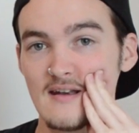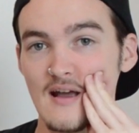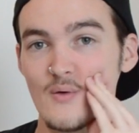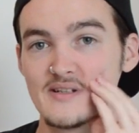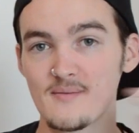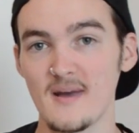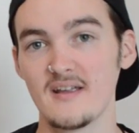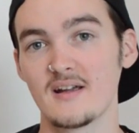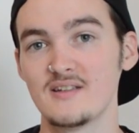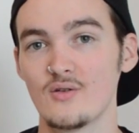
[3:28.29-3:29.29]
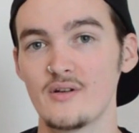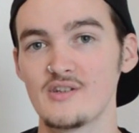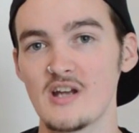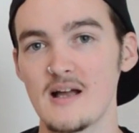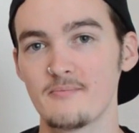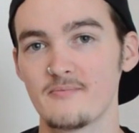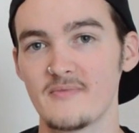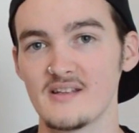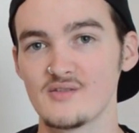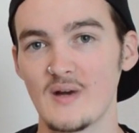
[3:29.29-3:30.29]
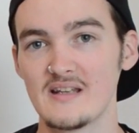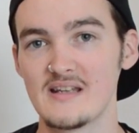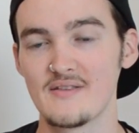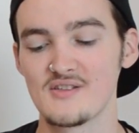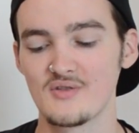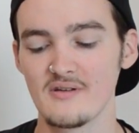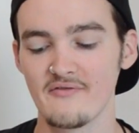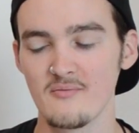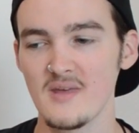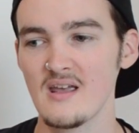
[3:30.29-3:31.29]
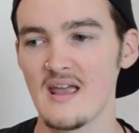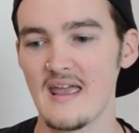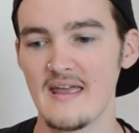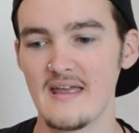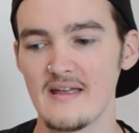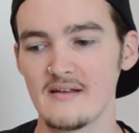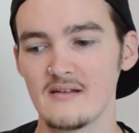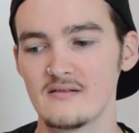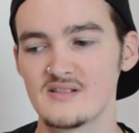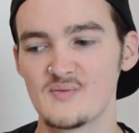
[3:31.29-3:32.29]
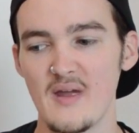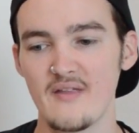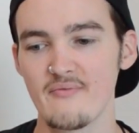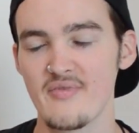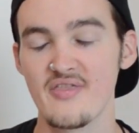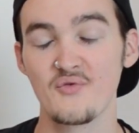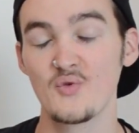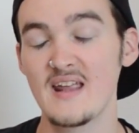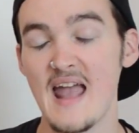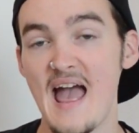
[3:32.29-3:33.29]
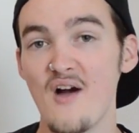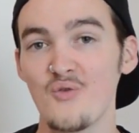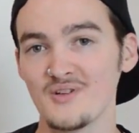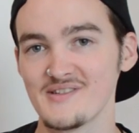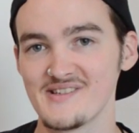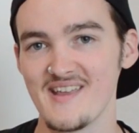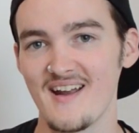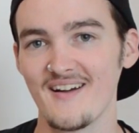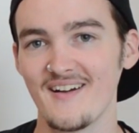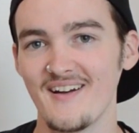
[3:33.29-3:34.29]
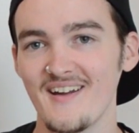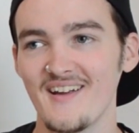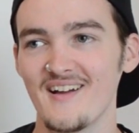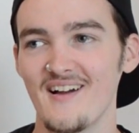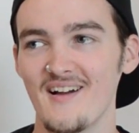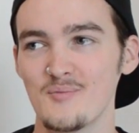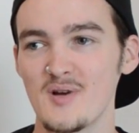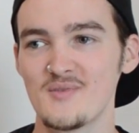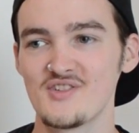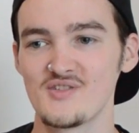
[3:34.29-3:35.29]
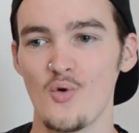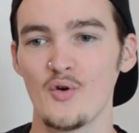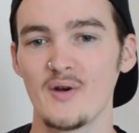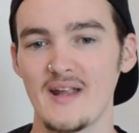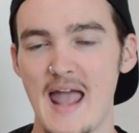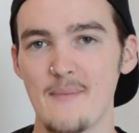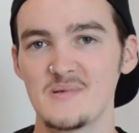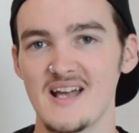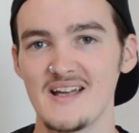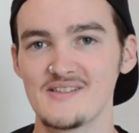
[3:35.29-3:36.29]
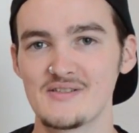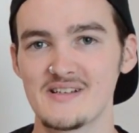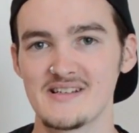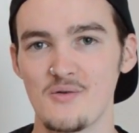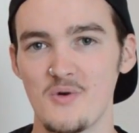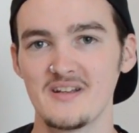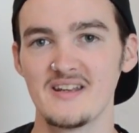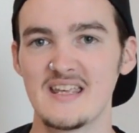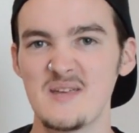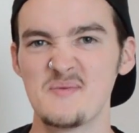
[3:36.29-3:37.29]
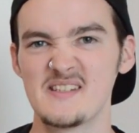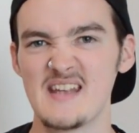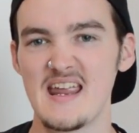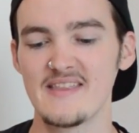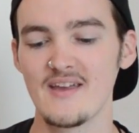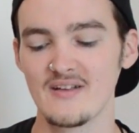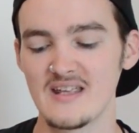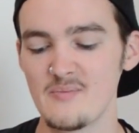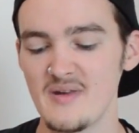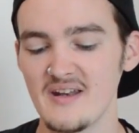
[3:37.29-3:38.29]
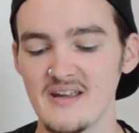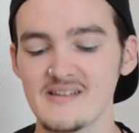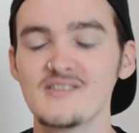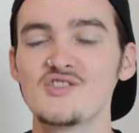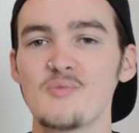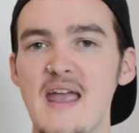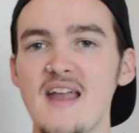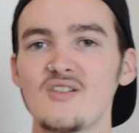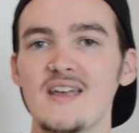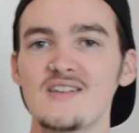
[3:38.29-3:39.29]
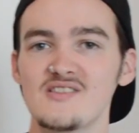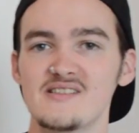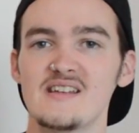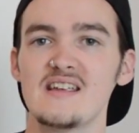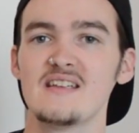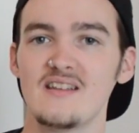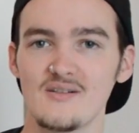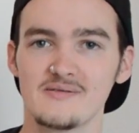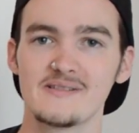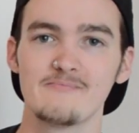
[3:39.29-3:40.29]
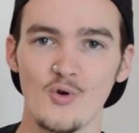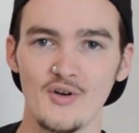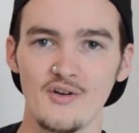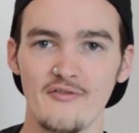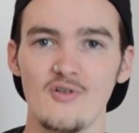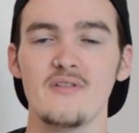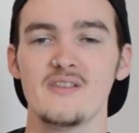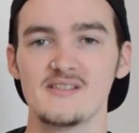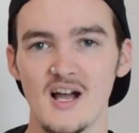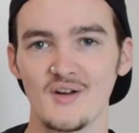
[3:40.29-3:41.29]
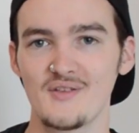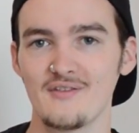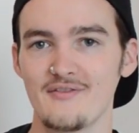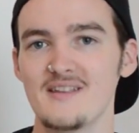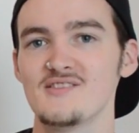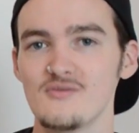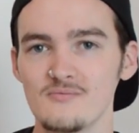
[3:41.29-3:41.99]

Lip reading: I went to my yakitori shop that's right down the street from me and spent 3 hours there, pretty much just ordering appetizers because I wanted to keep staying there and keep eating. Because in Japan, you can't just eat, order your food and then talk with your friends.